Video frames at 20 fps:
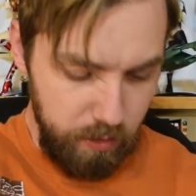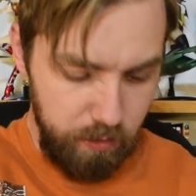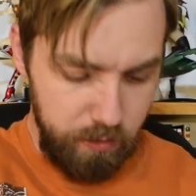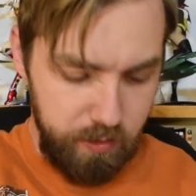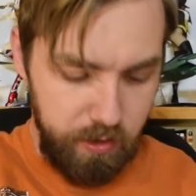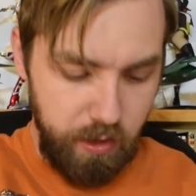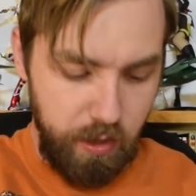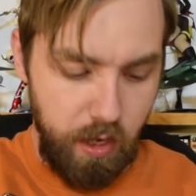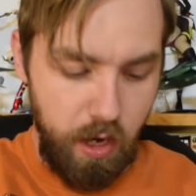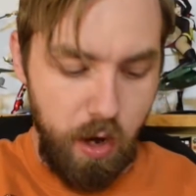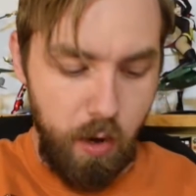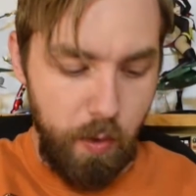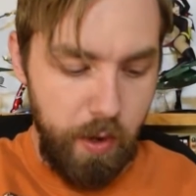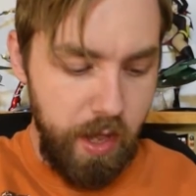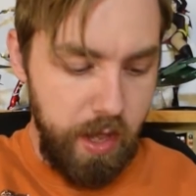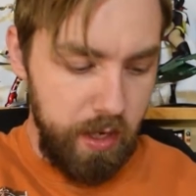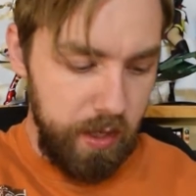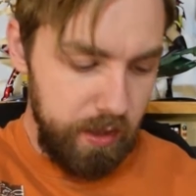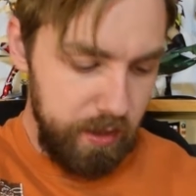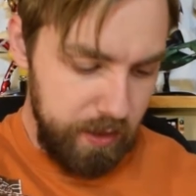to go
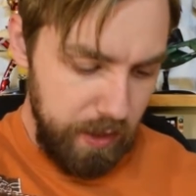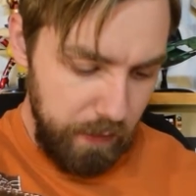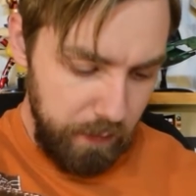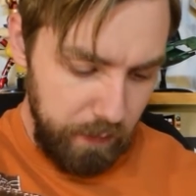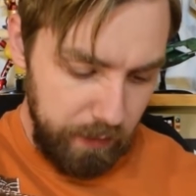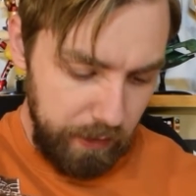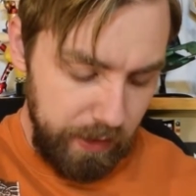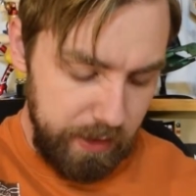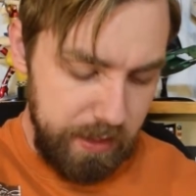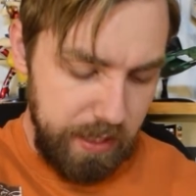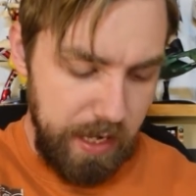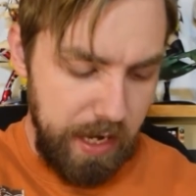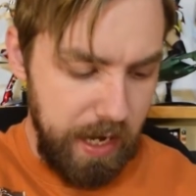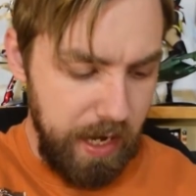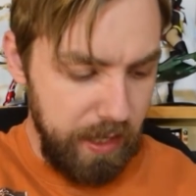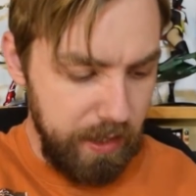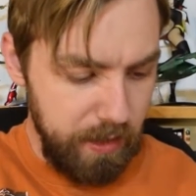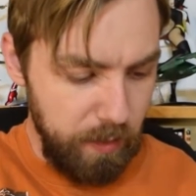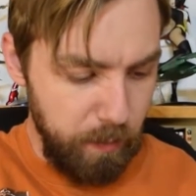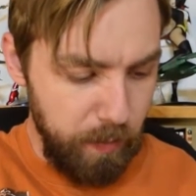in, it's definitely
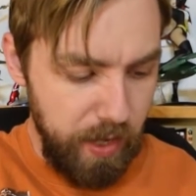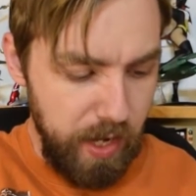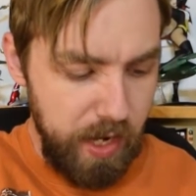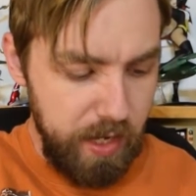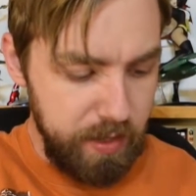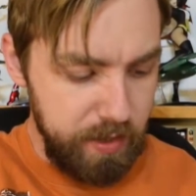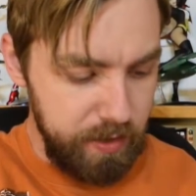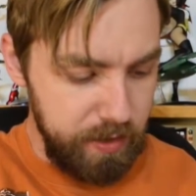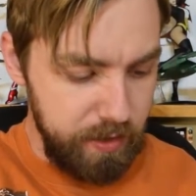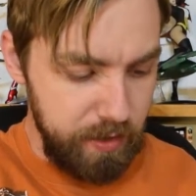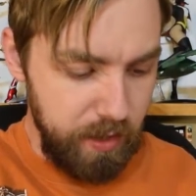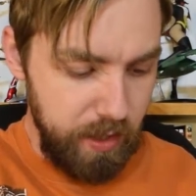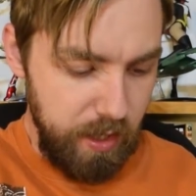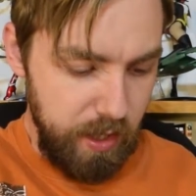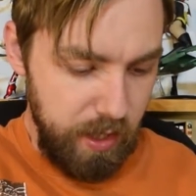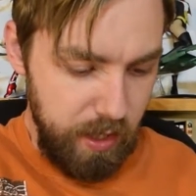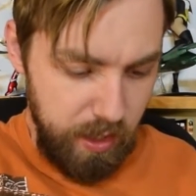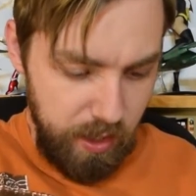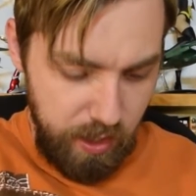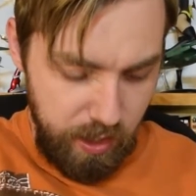tight. The base
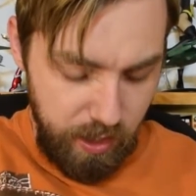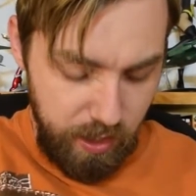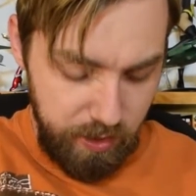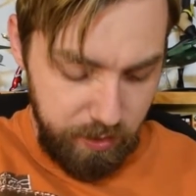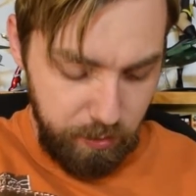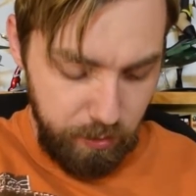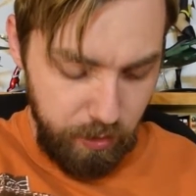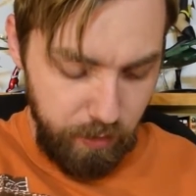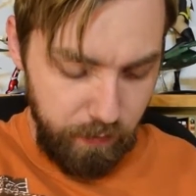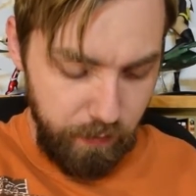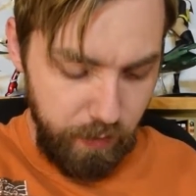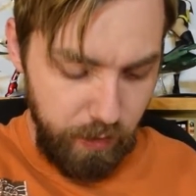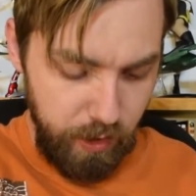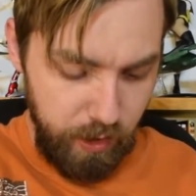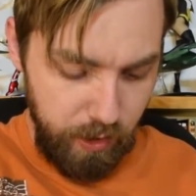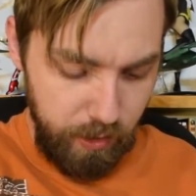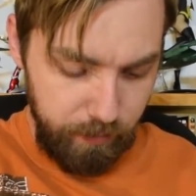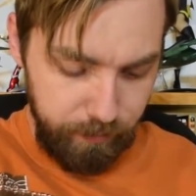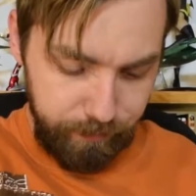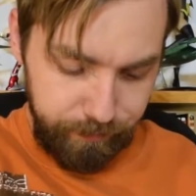is sort of
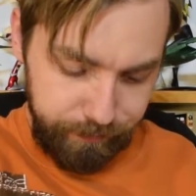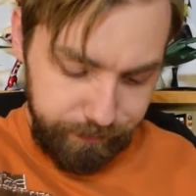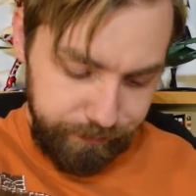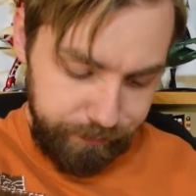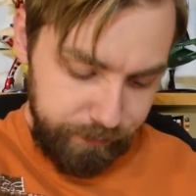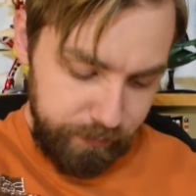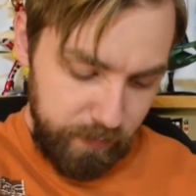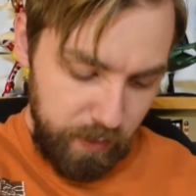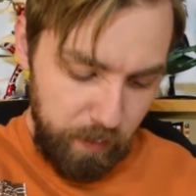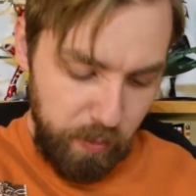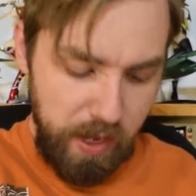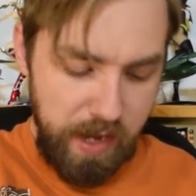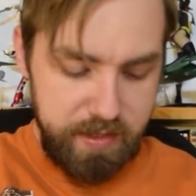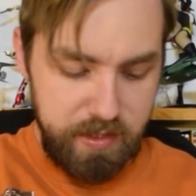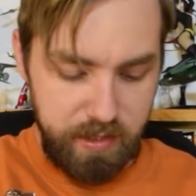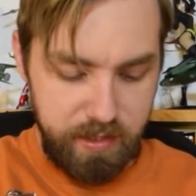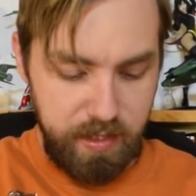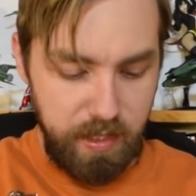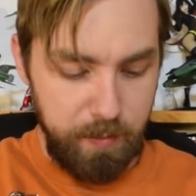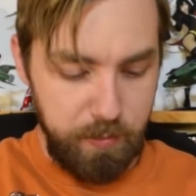a...
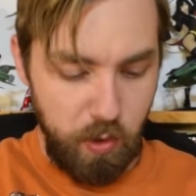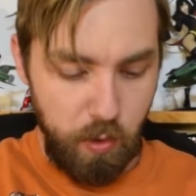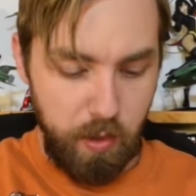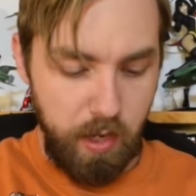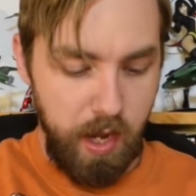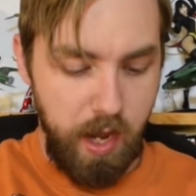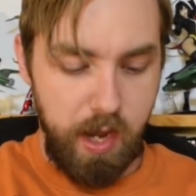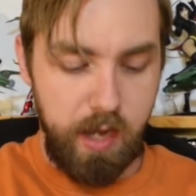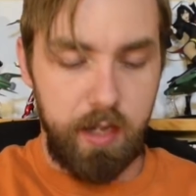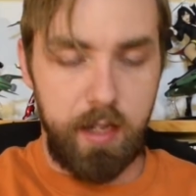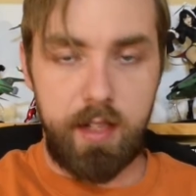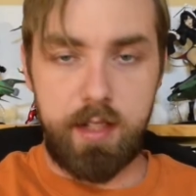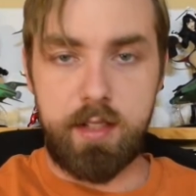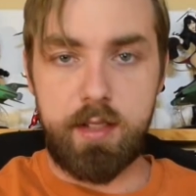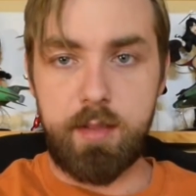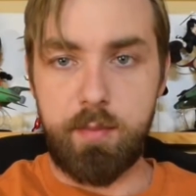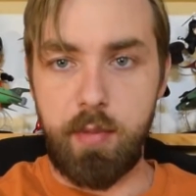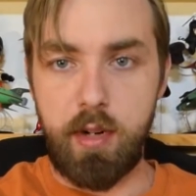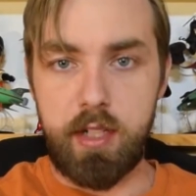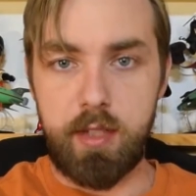Plastic seems okay,
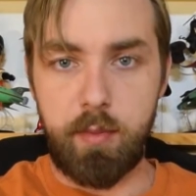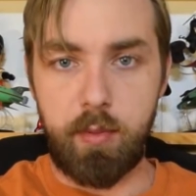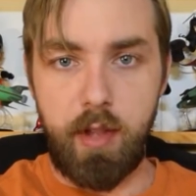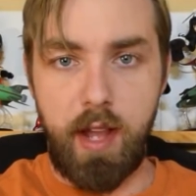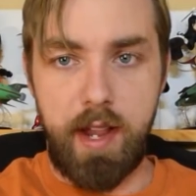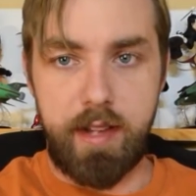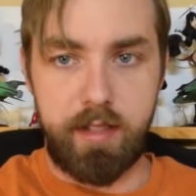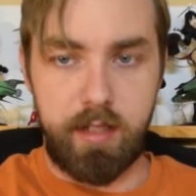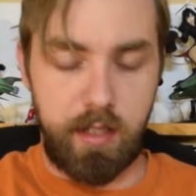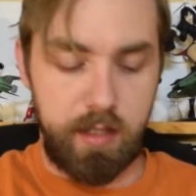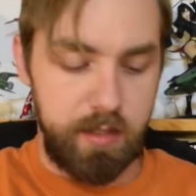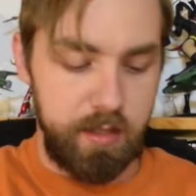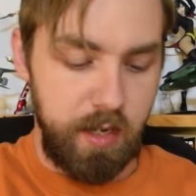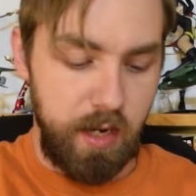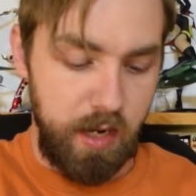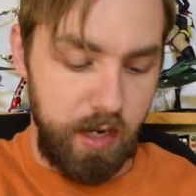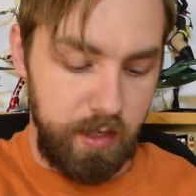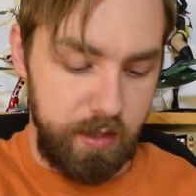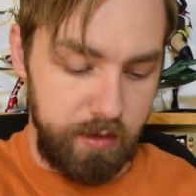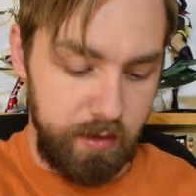but it's plastic,
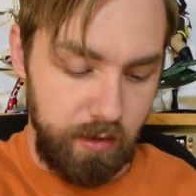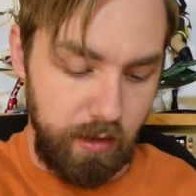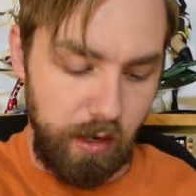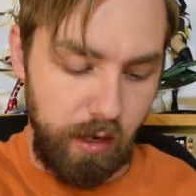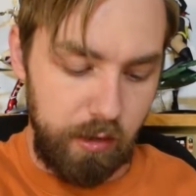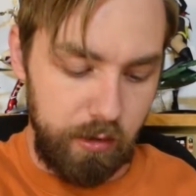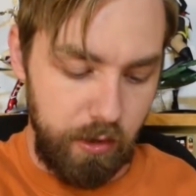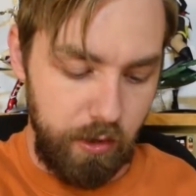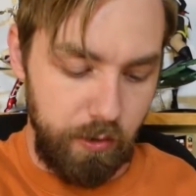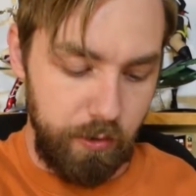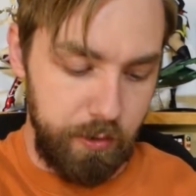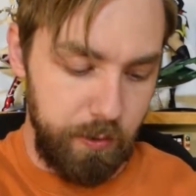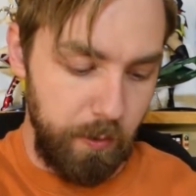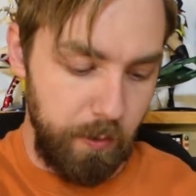it's hollow as